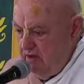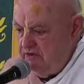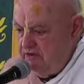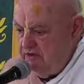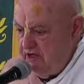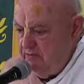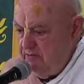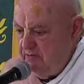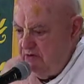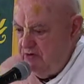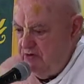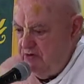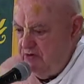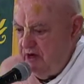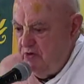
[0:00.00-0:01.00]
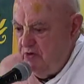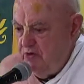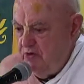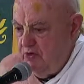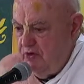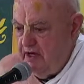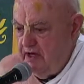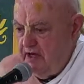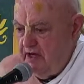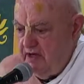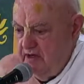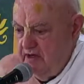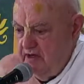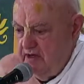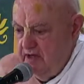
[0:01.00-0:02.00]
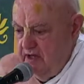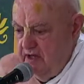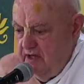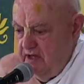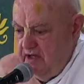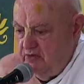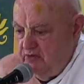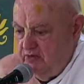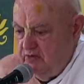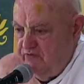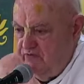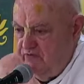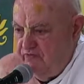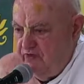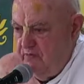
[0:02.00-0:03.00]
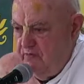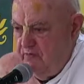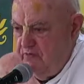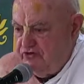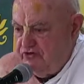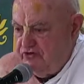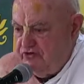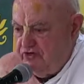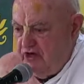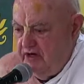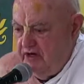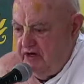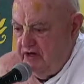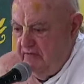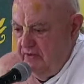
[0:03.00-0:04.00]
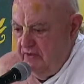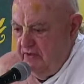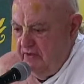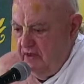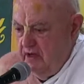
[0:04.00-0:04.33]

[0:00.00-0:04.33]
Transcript: There's not as much crime going on as there was before our movement started.